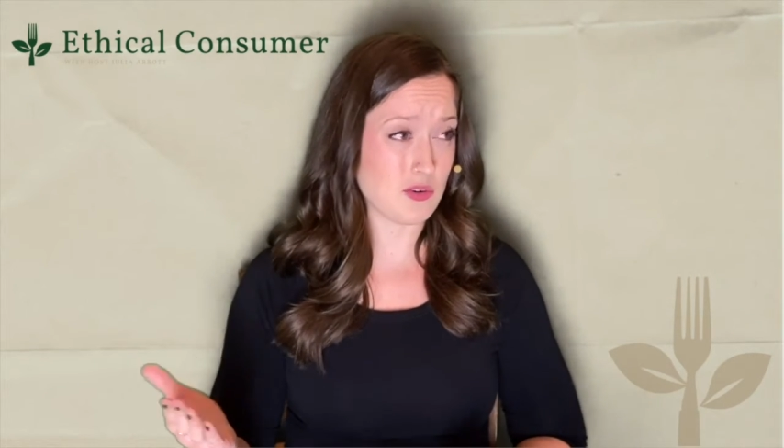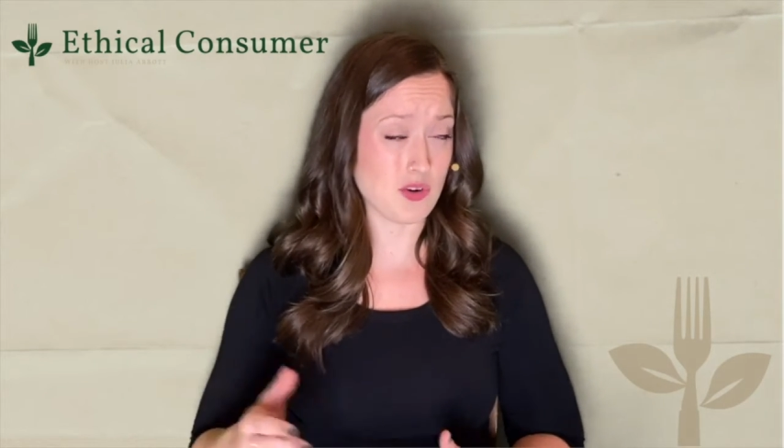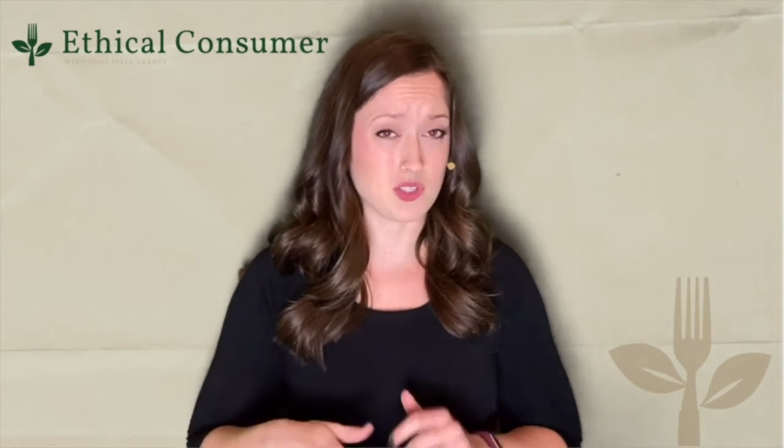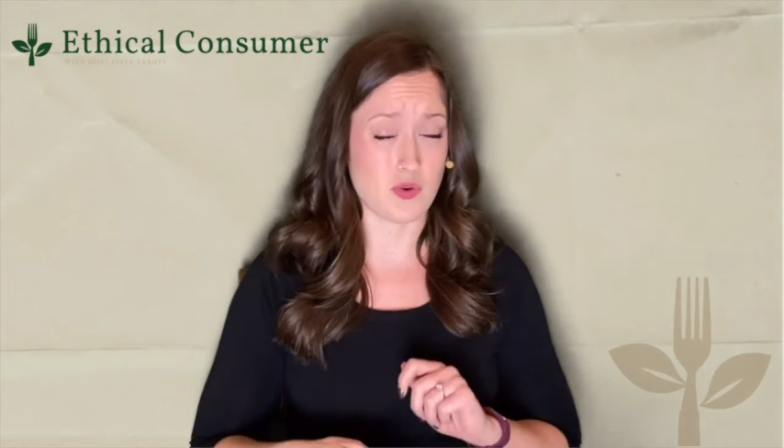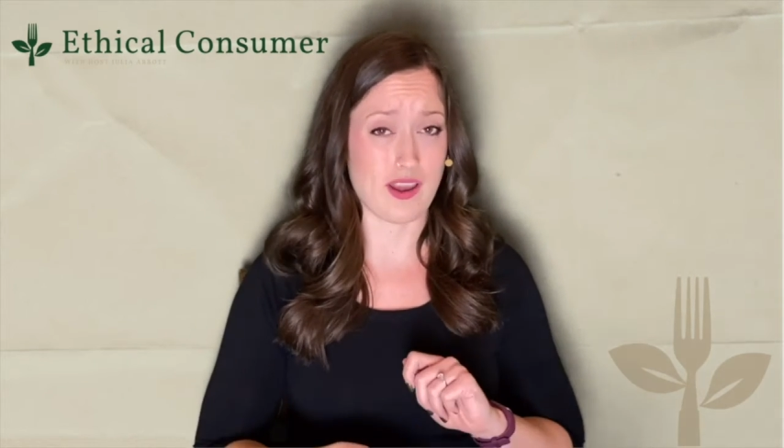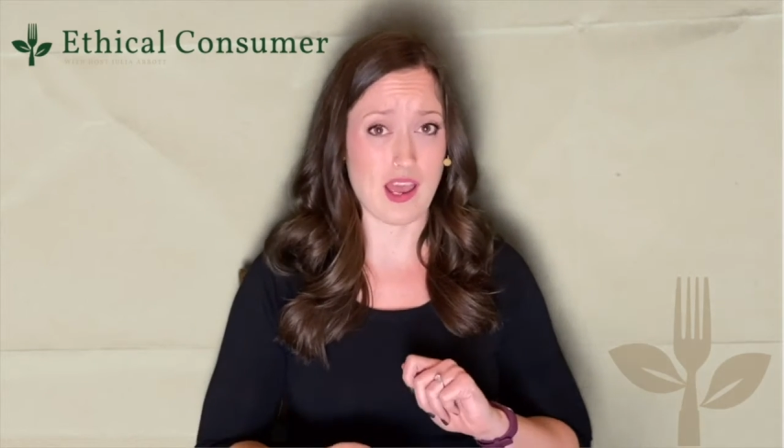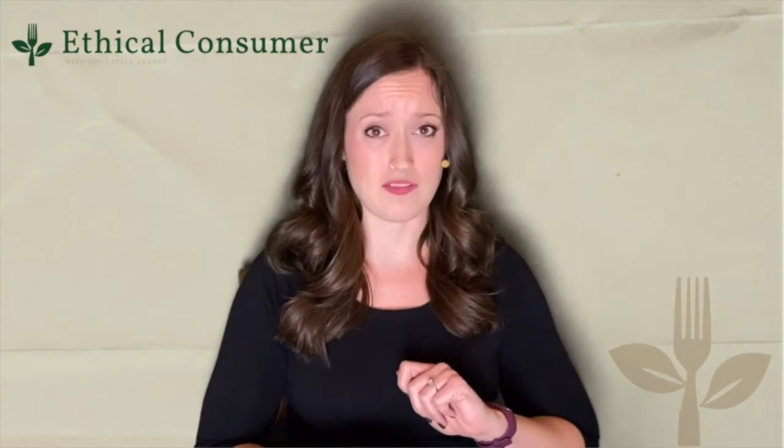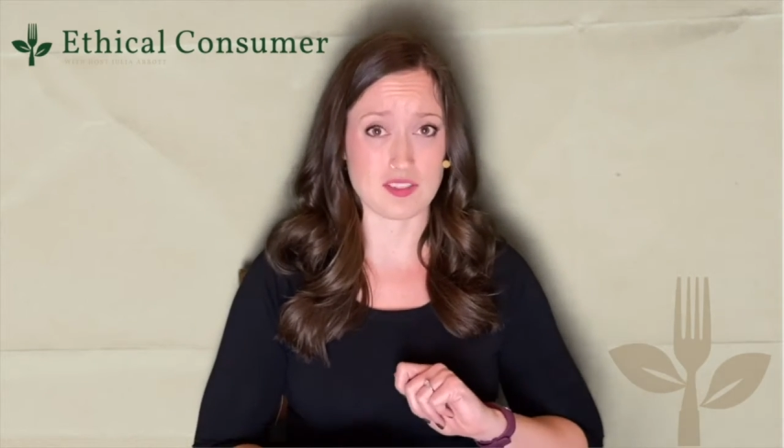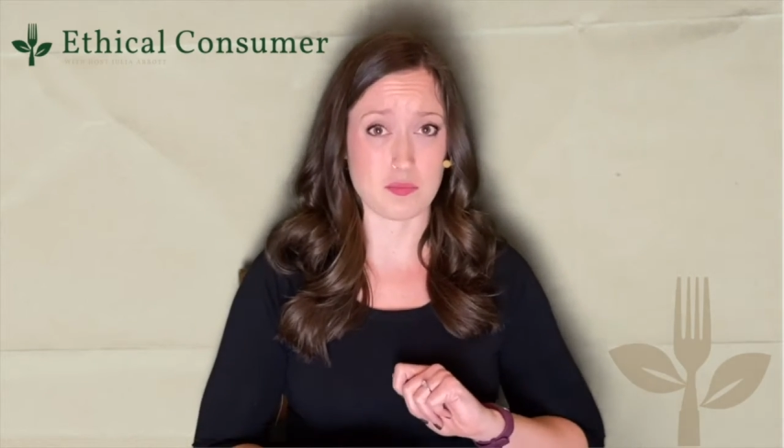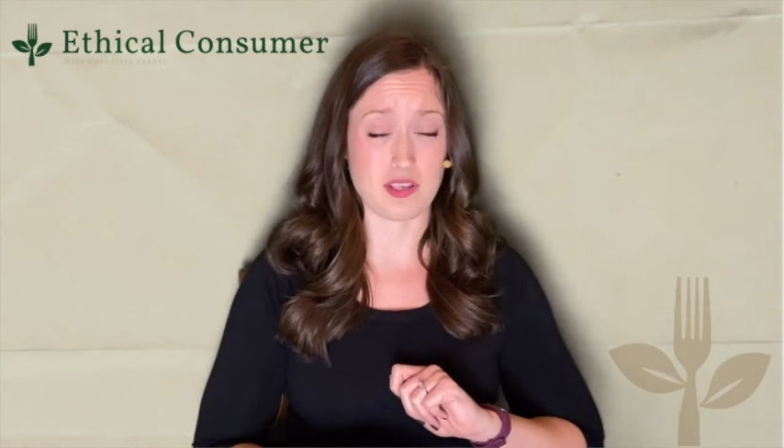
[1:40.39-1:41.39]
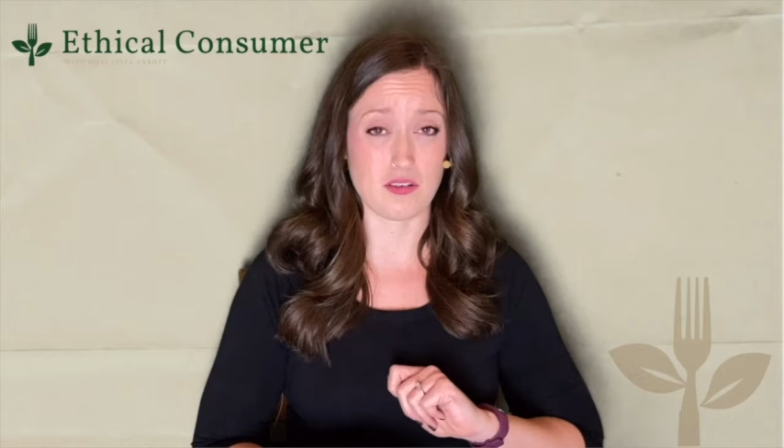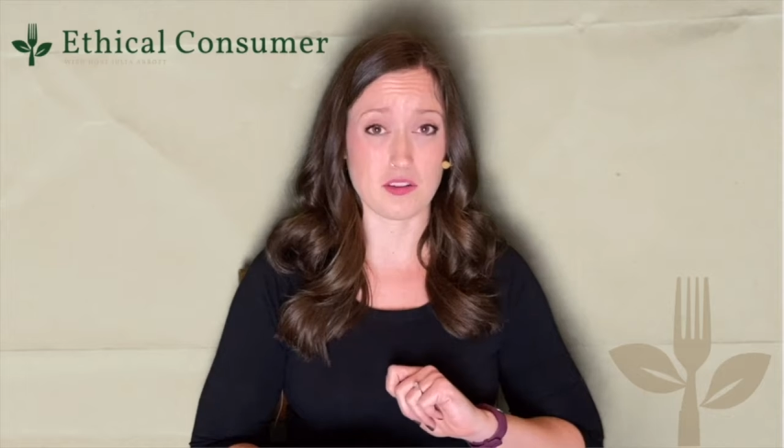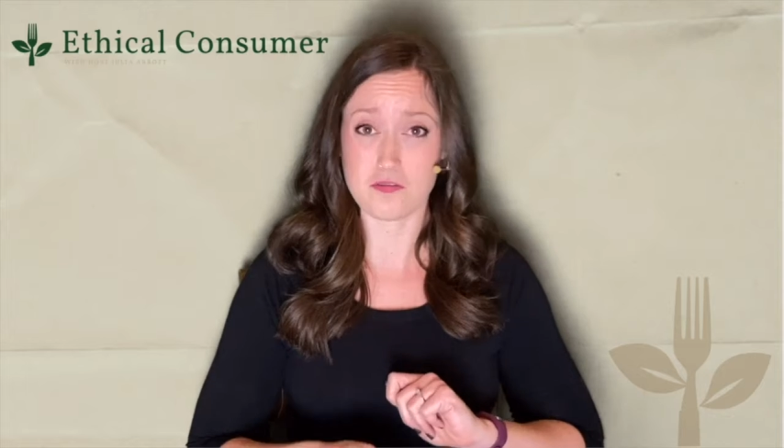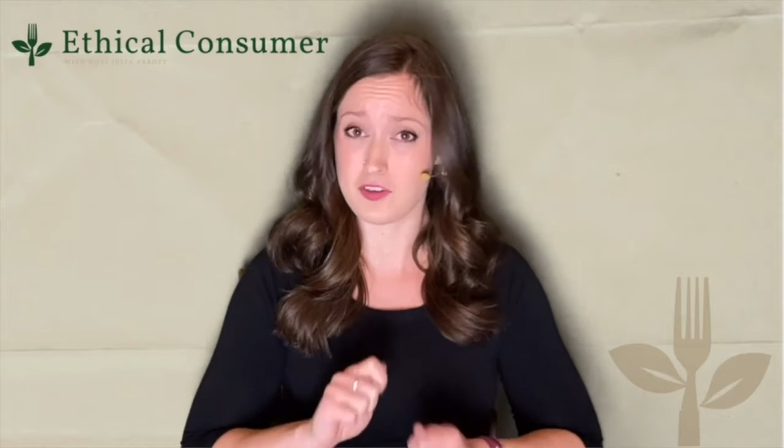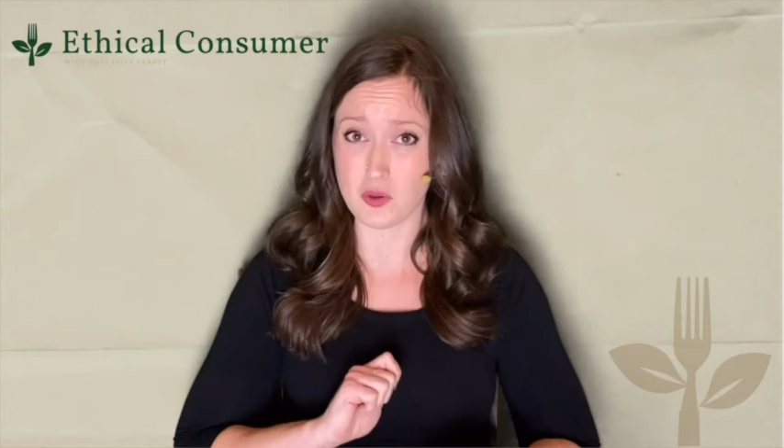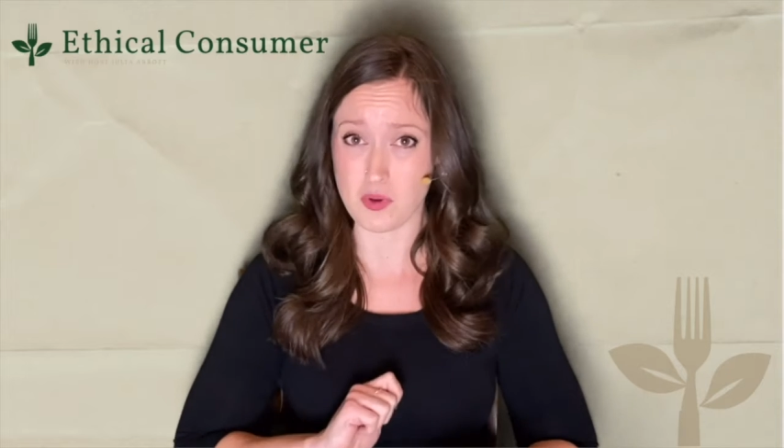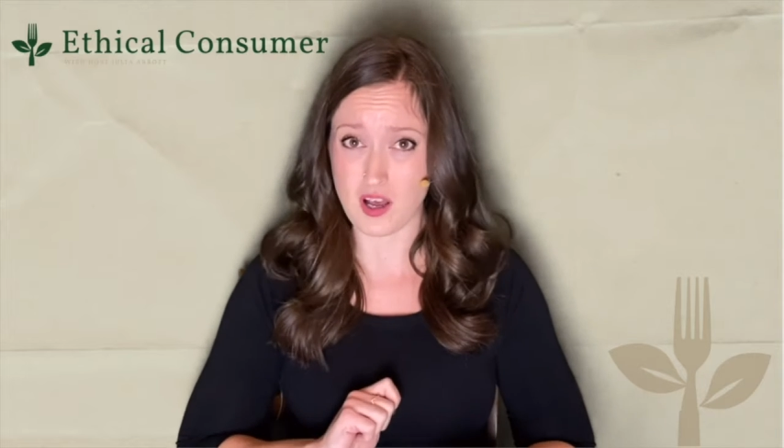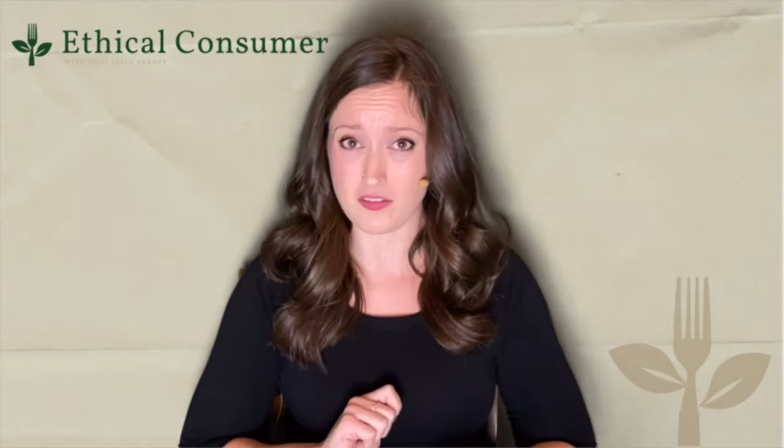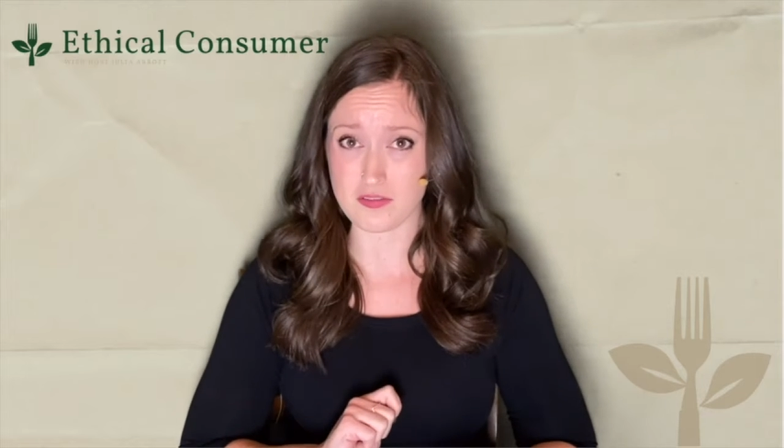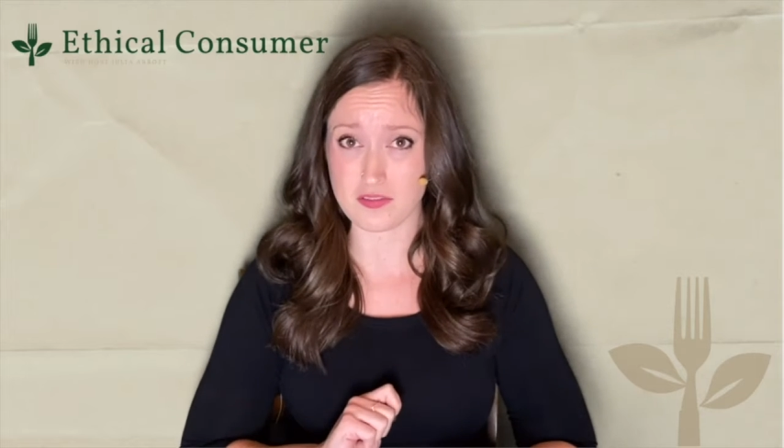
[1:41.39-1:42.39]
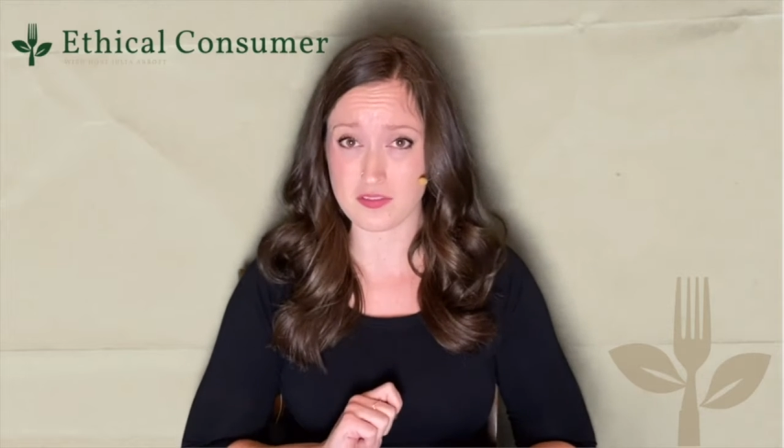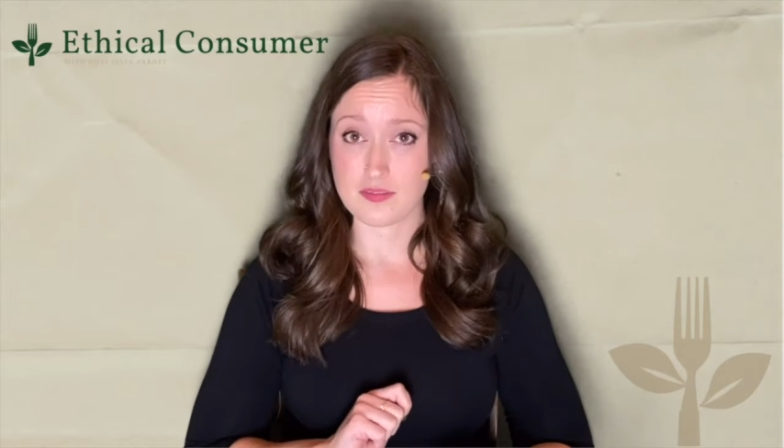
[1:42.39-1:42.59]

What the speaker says: or do I have to peel the film off?